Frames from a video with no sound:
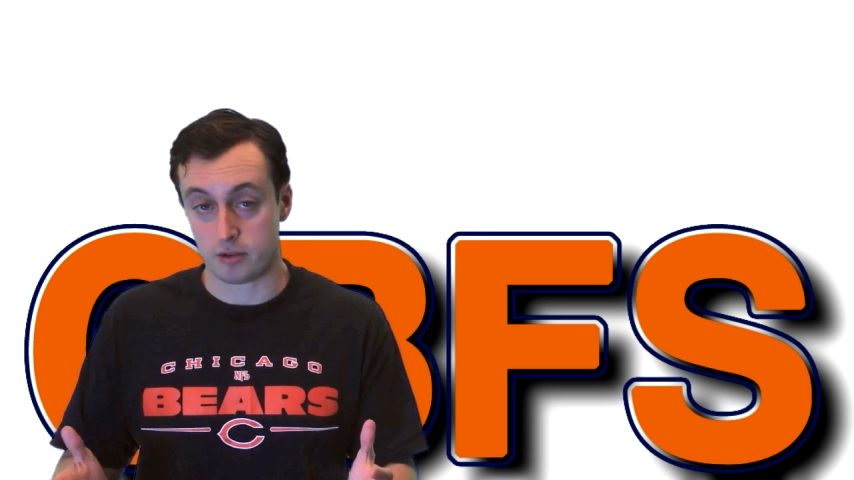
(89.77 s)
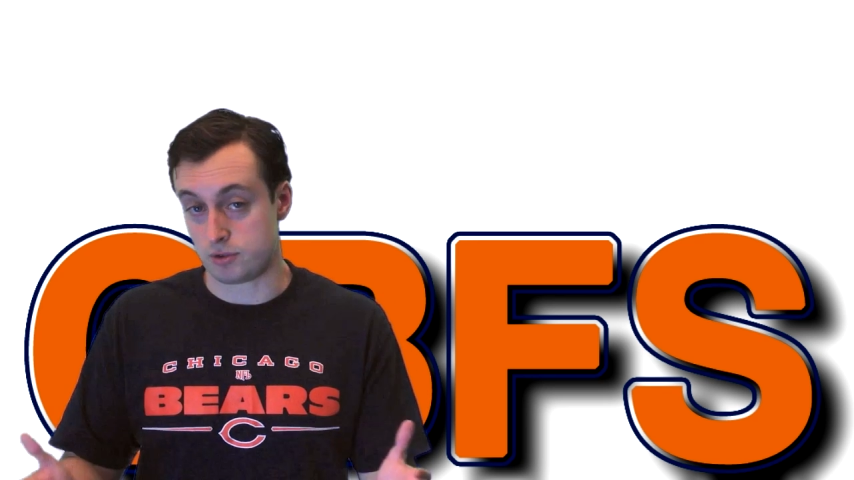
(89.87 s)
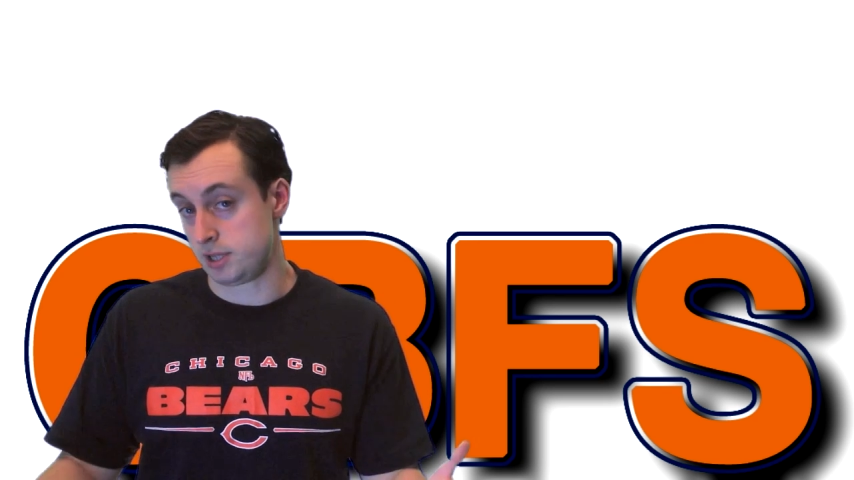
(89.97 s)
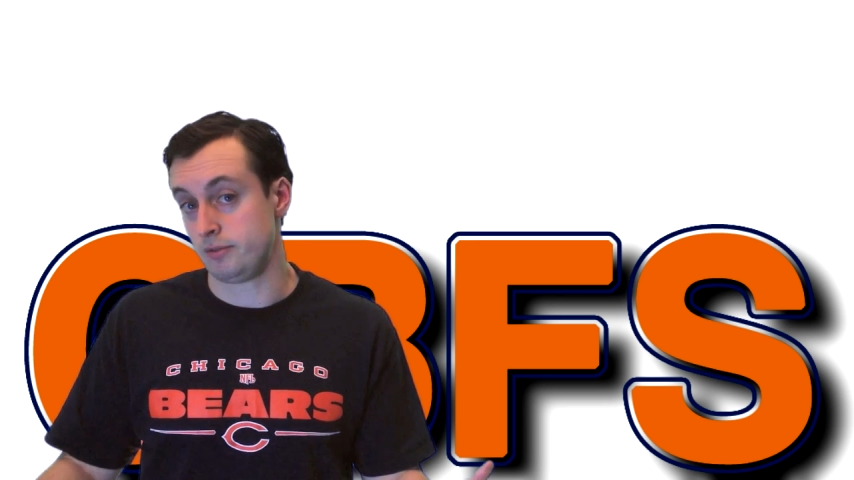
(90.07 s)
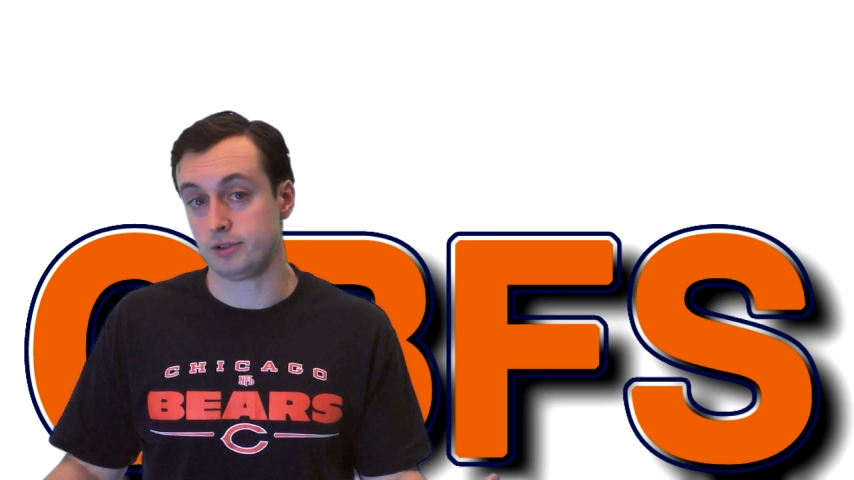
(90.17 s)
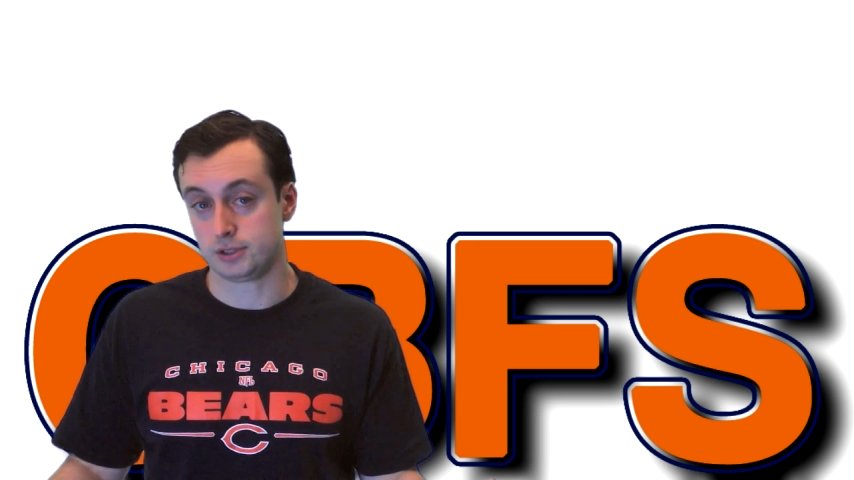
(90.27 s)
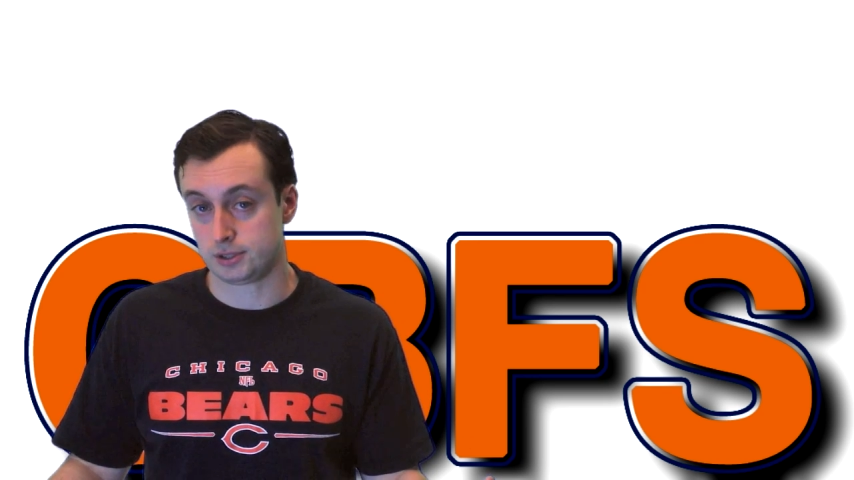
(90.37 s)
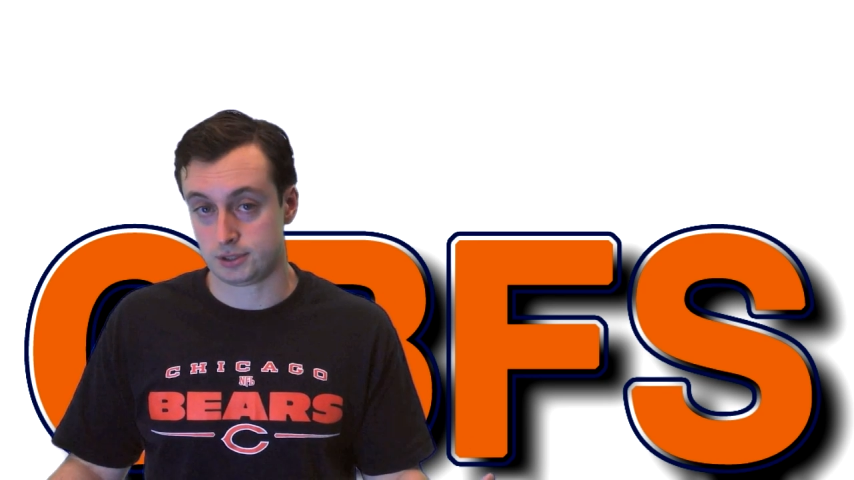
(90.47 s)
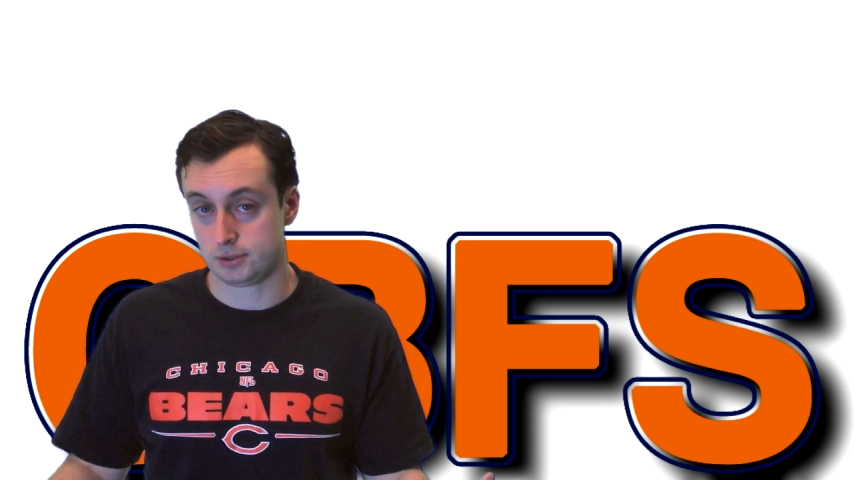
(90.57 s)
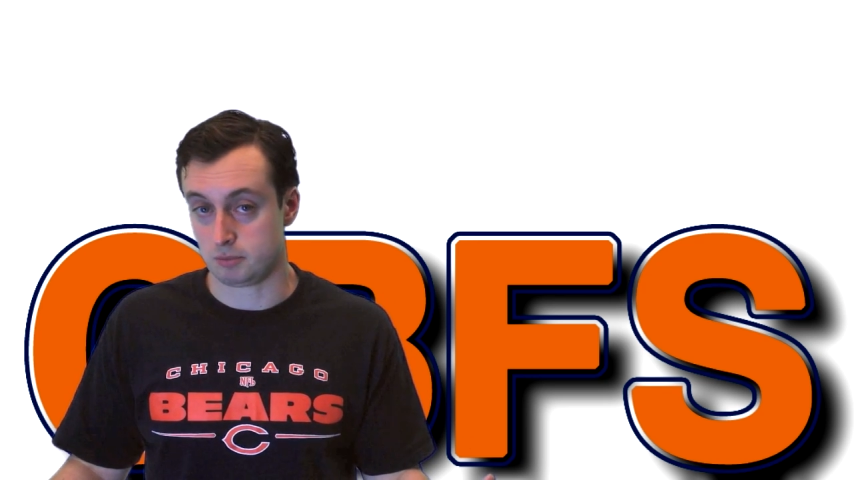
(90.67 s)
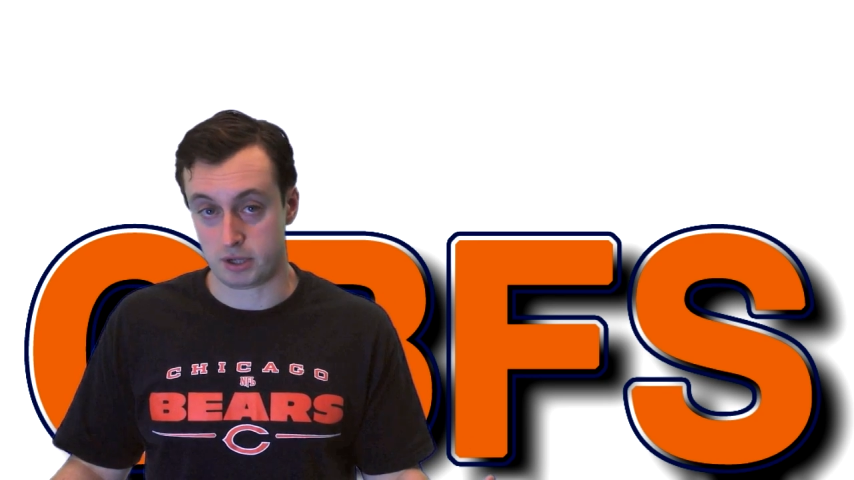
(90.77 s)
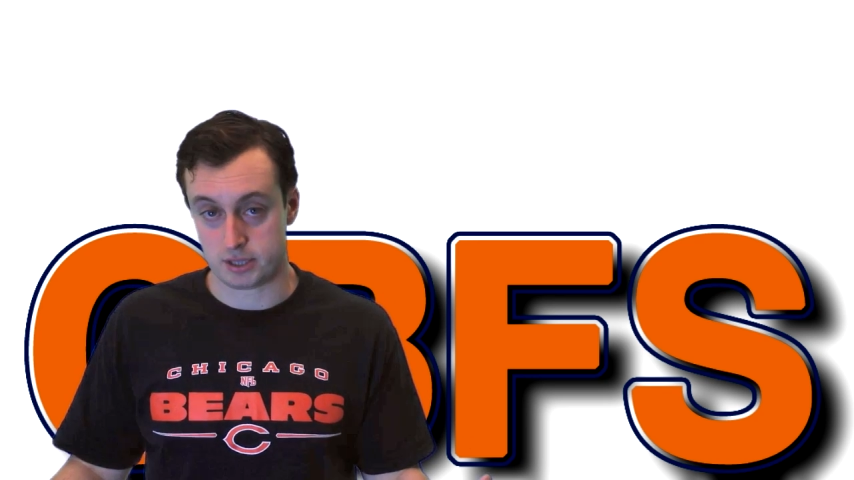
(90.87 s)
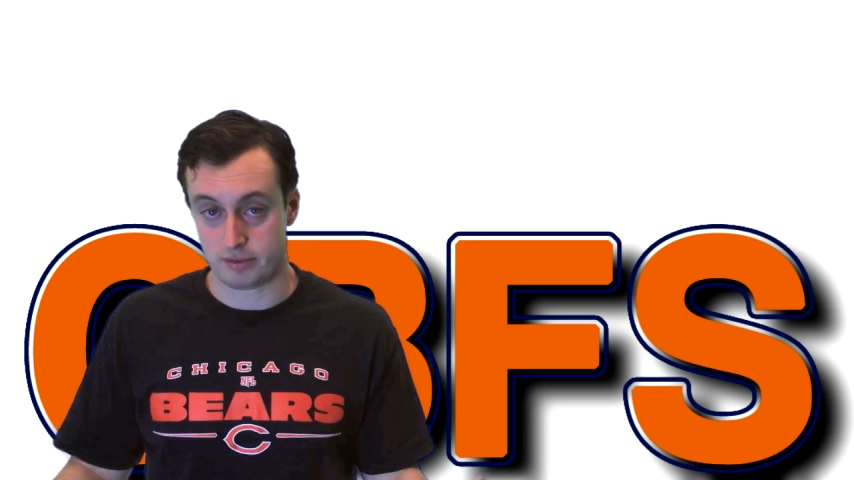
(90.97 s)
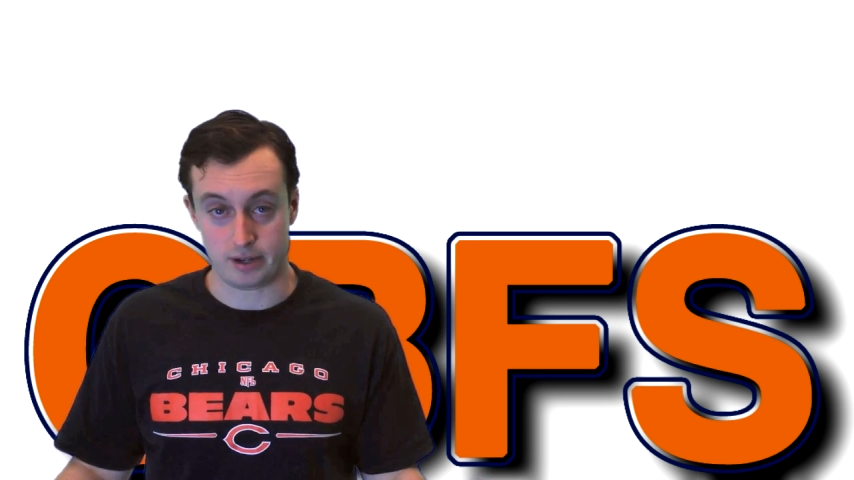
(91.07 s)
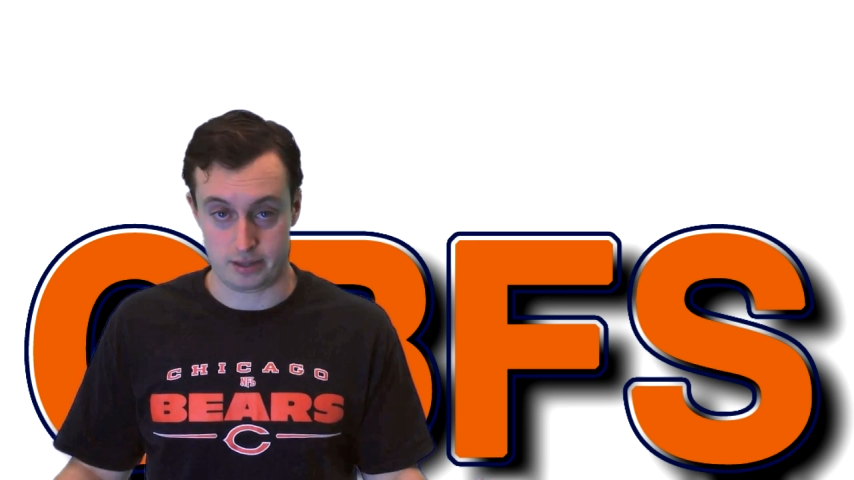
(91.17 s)
receivers doing much
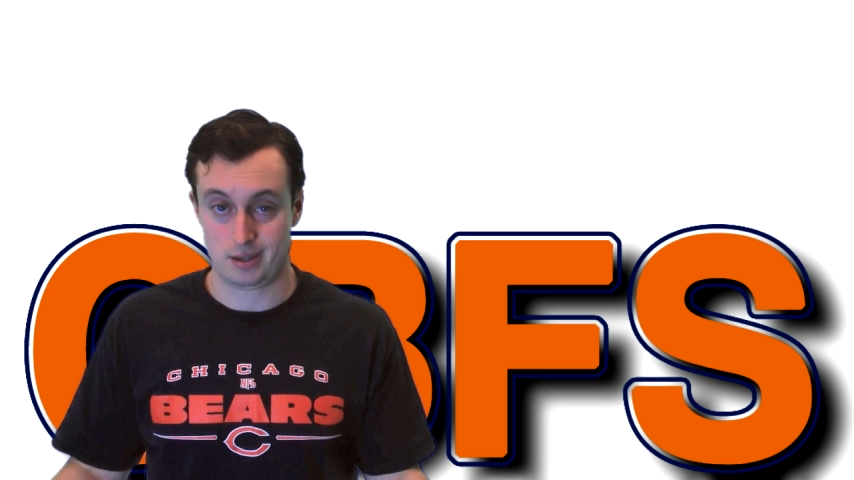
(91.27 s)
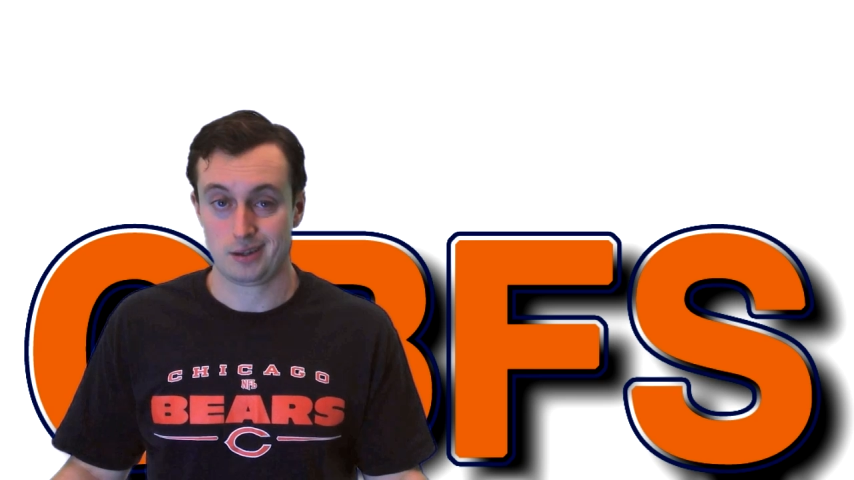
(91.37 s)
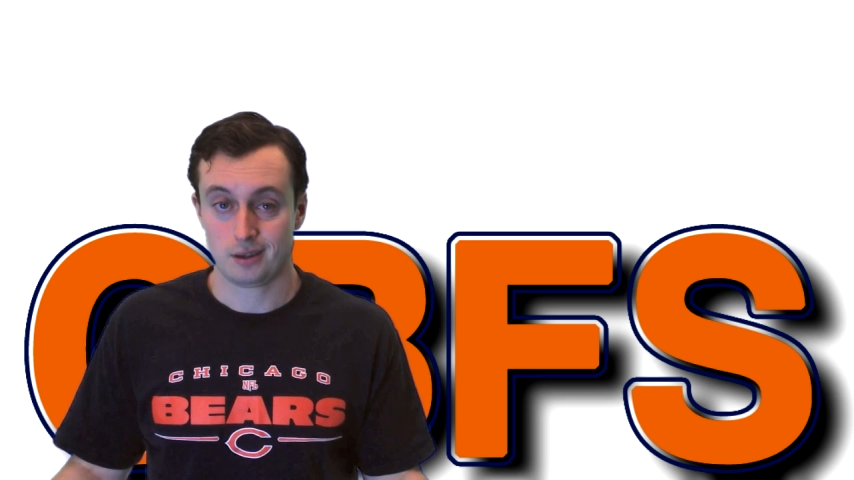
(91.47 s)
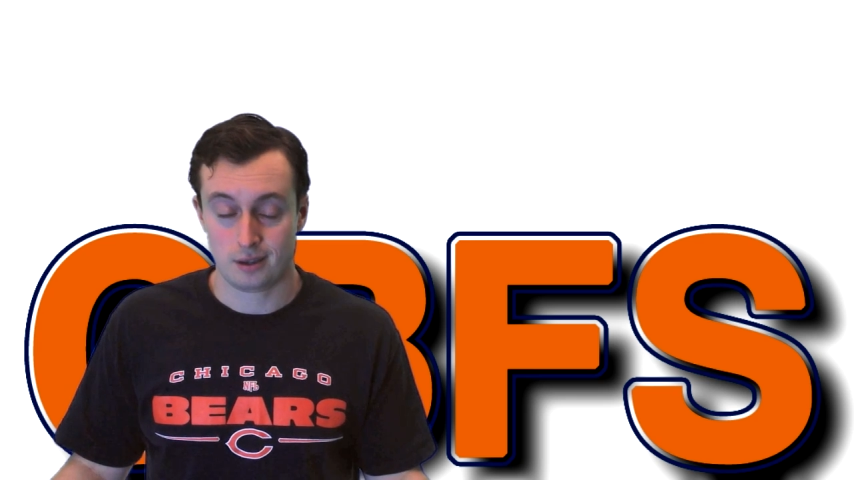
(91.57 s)
of anything.